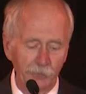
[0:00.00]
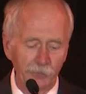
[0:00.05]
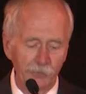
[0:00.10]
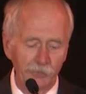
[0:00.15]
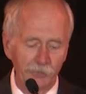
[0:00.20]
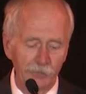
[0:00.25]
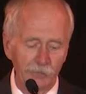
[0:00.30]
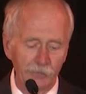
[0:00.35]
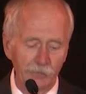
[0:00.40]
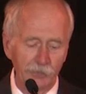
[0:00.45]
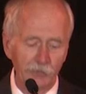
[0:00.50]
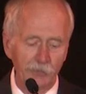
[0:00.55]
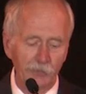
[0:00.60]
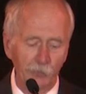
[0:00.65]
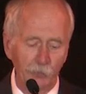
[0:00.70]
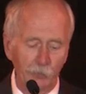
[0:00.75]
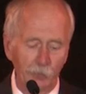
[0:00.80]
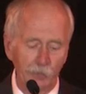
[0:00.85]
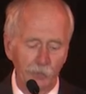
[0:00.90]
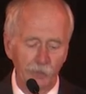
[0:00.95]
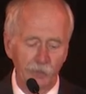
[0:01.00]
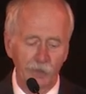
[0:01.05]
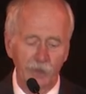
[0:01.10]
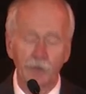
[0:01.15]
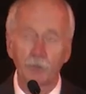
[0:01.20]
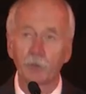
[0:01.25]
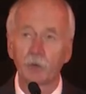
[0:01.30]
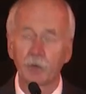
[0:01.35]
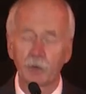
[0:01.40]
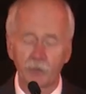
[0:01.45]
receive this award, and I
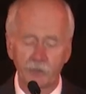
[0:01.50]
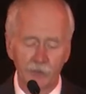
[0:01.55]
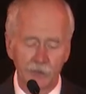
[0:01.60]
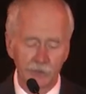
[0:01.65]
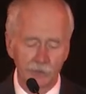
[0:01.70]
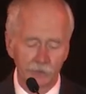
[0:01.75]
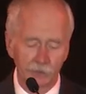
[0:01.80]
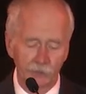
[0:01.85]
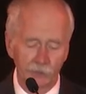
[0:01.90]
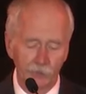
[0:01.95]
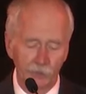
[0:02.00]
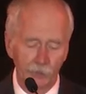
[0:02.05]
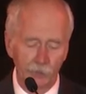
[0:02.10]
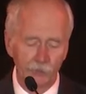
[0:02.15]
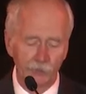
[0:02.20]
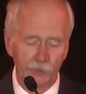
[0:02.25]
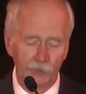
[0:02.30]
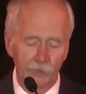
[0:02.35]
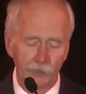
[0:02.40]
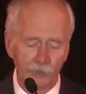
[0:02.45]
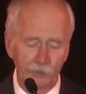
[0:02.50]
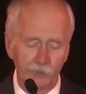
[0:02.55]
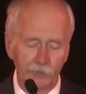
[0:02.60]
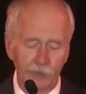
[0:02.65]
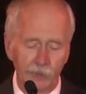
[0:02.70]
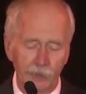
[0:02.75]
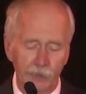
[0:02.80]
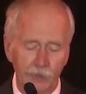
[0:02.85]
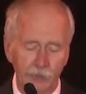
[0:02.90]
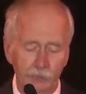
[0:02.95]
want to thank the folks in this
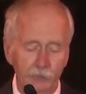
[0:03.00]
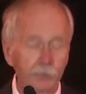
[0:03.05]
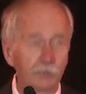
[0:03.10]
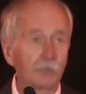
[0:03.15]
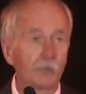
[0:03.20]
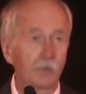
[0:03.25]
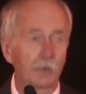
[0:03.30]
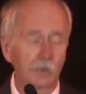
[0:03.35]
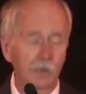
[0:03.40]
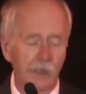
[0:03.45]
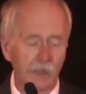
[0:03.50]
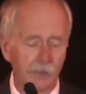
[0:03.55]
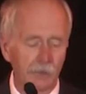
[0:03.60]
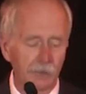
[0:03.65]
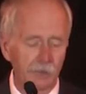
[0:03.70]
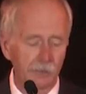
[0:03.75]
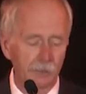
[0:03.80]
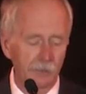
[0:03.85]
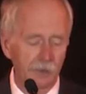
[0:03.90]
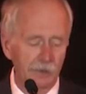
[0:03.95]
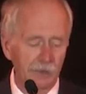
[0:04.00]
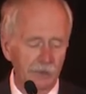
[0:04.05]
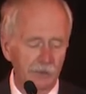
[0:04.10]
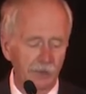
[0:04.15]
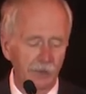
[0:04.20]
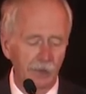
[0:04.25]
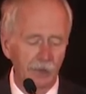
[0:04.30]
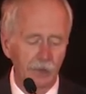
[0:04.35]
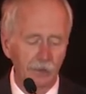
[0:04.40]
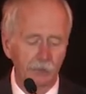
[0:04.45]
stadium for allowing me
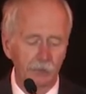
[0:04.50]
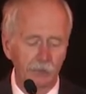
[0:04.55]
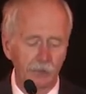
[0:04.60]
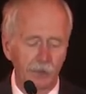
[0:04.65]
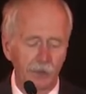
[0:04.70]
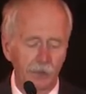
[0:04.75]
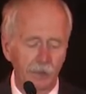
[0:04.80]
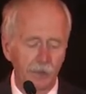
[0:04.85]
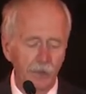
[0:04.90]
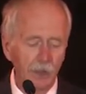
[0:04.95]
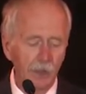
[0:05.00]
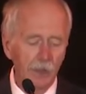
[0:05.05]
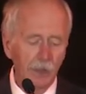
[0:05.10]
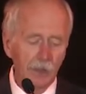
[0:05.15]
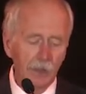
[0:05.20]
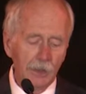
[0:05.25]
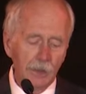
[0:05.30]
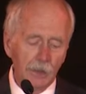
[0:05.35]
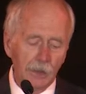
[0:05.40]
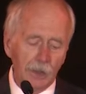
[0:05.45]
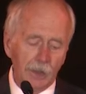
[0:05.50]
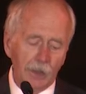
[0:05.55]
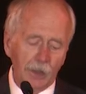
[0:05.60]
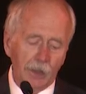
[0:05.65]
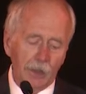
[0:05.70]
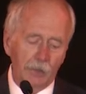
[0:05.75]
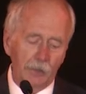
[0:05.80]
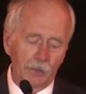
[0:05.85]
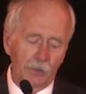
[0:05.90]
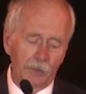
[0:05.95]
to have led
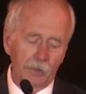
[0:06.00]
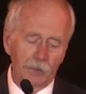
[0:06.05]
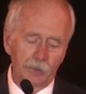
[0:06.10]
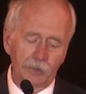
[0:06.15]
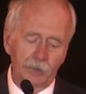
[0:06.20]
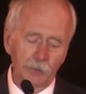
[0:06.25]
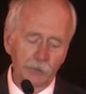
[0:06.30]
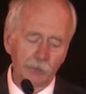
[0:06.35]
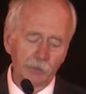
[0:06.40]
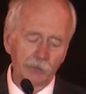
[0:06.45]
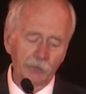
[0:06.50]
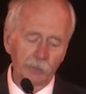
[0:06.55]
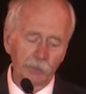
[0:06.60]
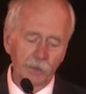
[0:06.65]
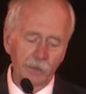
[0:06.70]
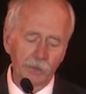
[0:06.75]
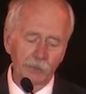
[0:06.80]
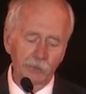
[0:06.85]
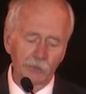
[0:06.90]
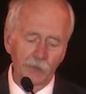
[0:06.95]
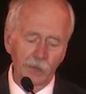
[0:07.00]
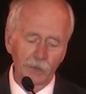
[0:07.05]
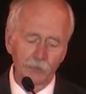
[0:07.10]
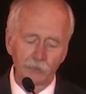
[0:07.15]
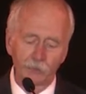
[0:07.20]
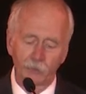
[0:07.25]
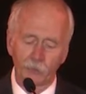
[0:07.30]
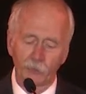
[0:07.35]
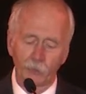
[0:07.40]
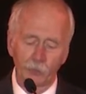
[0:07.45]
the human spaceflight
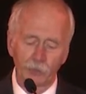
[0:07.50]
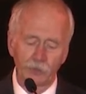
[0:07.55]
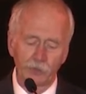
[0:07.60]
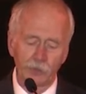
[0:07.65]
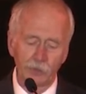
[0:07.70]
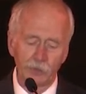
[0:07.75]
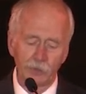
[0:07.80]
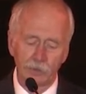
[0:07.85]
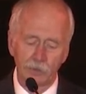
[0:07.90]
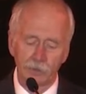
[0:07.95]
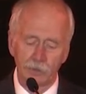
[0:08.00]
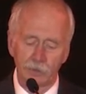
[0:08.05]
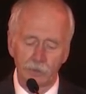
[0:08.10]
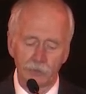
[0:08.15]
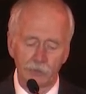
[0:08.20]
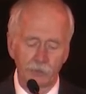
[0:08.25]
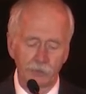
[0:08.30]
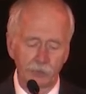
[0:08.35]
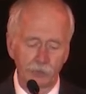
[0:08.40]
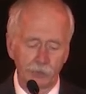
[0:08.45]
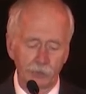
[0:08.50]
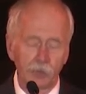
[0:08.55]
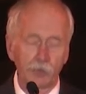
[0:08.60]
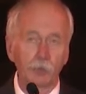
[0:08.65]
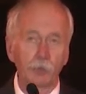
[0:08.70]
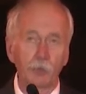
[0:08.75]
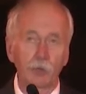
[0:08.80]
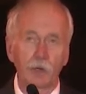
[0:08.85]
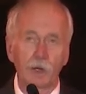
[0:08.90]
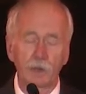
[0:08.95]
for 14 years.
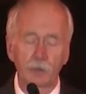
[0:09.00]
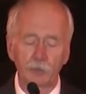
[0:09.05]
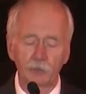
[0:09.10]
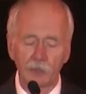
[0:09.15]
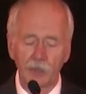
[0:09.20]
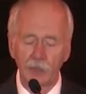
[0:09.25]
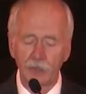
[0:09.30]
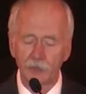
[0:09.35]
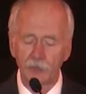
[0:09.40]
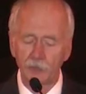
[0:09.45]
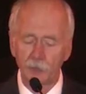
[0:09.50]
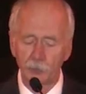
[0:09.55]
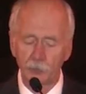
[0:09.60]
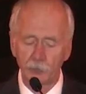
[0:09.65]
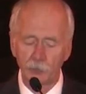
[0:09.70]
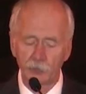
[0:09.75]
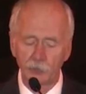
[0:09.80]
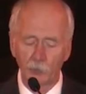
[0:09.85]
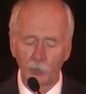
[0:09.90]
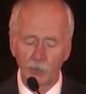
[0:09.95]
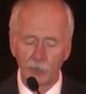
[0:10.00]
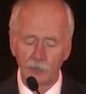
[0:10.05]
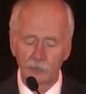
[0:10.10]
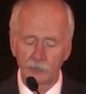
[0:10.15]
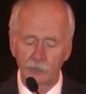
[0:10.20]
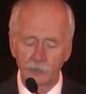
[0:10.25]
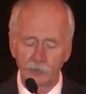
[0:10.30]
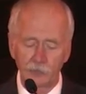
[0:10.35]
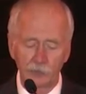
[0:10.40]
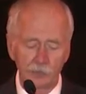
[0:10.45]
When I was asked to move to
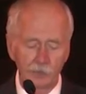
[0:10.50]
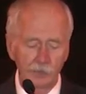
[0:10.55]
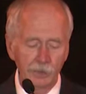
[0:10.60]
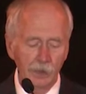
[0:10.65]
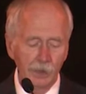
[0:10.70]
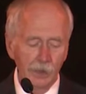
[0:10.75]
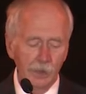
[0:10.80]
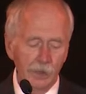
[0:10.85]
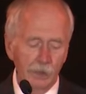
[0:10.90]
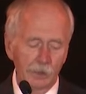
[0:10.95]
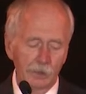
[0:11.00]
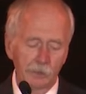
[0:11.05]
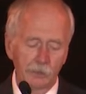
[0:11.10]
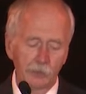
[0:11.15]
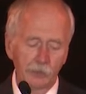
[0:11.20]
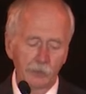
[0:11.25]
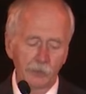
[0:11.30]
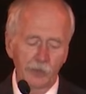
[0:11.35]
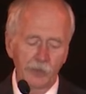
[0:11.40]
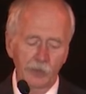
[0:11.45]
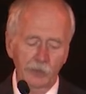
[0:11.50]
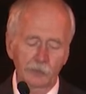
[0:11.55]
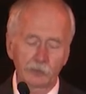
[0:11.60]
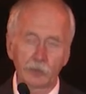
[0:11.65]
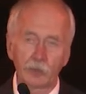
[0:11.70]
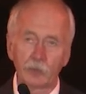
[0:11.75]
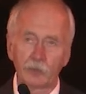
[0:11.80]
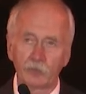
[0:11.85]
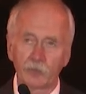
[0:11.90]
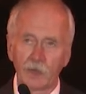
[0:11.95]
Washington in
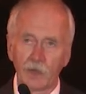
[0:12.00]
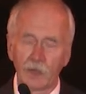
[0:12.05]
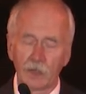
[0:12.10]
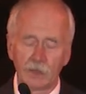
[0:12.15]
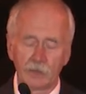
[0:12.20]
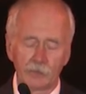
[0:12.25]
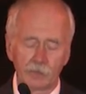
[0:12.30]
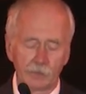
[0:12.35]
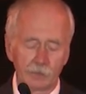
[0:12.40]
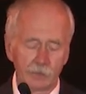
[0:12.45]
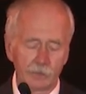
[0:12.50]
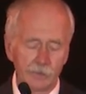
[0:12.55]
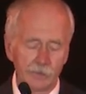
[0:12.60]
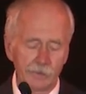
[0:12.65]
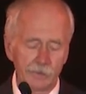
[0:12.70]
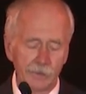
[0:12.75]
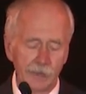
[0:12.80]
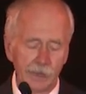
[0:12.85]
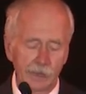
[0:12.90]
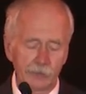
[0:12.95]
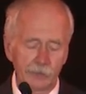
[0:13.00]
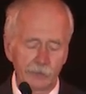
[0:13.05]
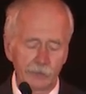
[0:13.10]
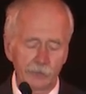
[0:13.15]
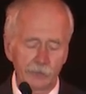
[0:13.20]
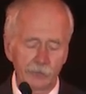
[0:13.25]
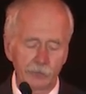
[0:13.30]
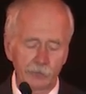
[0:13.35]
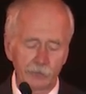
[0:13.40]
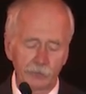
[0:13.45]
2005 and lead
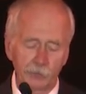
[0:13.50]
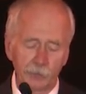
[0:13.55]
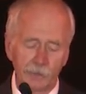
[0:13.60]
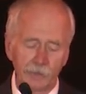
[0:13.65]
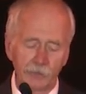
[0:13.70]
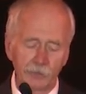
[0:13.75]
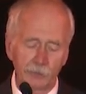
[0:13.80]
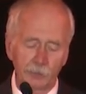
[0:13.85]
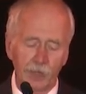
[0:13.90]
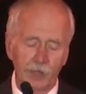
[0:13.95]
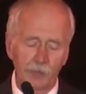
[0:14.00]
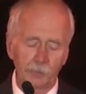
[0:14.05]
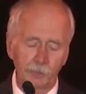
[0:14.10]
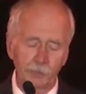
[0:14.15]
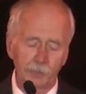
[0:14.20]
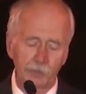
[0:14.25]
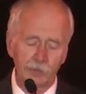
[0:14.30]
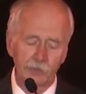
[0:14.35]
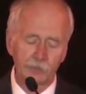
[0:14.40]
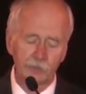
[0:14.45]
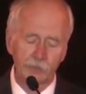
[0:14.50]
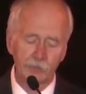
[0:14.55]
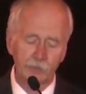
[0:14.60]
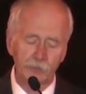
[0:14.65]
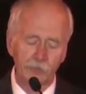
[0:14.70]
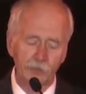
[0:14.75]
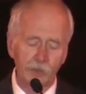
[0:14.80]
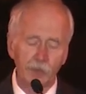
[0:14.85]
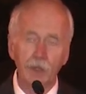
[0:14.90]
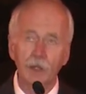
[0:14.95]
NASA's space
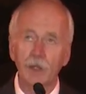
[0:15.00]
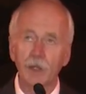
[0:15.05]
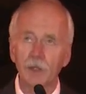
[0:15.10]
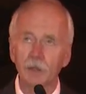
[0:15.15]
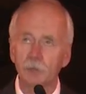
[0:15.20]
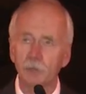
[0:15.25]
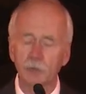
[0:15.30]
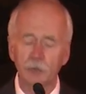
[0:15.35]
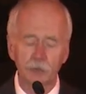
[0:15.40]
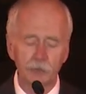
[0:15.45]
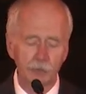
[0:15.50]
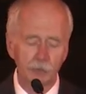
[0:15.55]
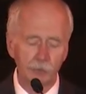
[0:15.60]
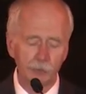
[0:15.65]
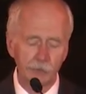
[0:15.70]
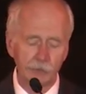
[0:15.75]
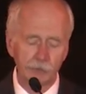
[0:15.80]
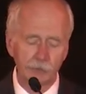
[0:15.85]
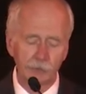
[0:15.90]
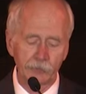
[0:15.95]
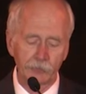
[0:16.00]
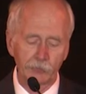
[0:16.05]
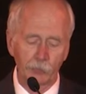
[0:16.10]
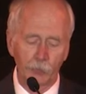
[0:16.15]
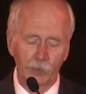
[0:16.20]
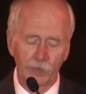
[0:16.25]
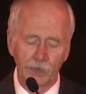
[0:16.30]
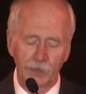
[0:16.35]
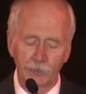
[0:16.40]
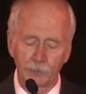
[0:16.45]
operations, I had a million reasons
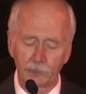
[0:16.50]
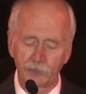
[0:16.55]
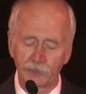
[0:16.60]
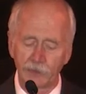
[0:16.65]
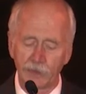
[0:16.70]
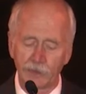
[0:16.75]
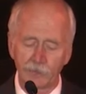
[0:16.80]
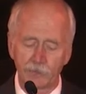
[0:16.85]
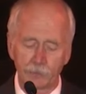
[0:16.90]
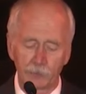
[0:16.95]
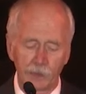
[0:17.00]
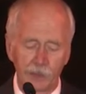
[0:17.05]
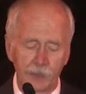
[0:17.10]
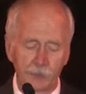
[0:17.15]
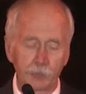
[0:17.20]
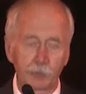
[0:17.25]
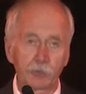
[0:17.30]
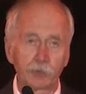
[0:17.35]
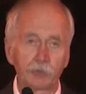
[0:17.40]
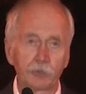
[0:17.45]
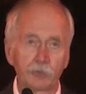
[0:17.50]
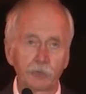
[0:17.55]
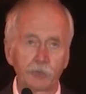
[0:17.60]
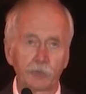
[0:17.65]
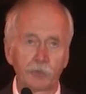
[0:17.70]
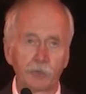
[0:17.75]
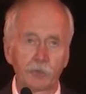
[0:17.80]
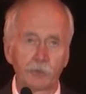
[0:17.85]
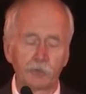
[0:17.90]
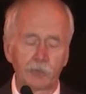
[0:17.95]
why I was not the right person
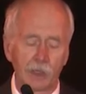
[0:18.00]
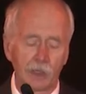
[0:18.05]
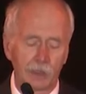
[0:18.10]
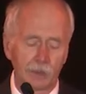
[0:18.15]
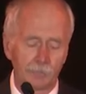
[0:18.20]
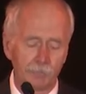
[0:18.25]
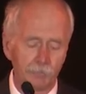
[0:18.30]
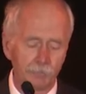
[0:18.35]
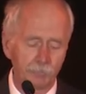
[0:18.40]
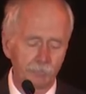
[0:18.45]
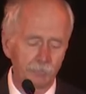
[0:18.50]
for the job.